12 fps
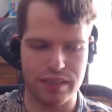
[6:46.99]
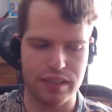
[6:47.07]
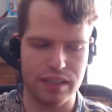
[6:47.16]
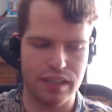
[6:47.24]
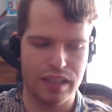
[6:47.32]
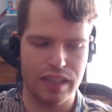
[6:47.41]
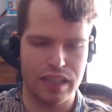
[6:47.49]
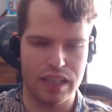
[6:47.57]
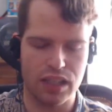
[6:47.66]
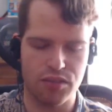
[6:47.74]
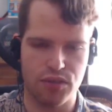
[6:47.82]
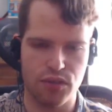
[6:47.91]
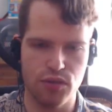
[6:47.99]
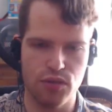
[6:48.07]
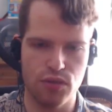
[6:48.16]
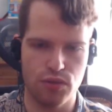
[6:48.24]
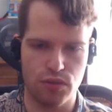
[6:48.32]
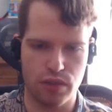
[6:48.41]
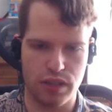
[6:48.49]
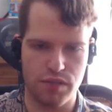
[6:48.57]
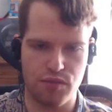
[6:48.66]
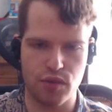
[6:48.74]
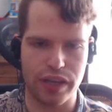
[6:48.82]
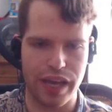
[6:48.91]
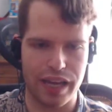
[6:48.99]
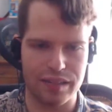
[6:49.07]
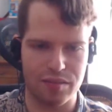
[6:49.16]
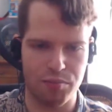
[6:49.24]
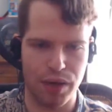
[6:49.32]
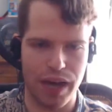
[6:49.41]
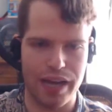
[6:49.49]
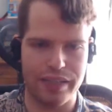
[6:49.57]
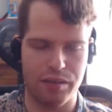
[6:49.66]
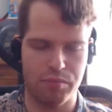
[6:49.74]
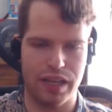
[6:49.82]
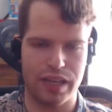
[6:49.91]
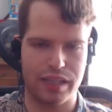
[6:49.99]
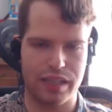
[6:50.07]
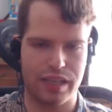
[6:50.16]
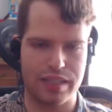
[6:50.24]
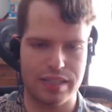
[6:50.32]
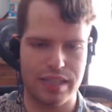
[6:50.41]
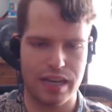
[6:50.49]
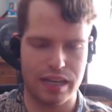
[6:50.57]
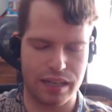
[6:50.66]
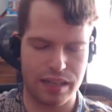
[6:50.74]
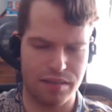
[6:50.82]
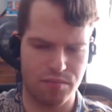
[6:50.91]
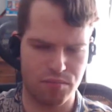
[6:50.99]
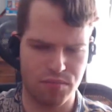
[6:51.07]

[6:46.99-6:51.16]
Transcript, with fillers: Uh, if you if you can't buy them like because they're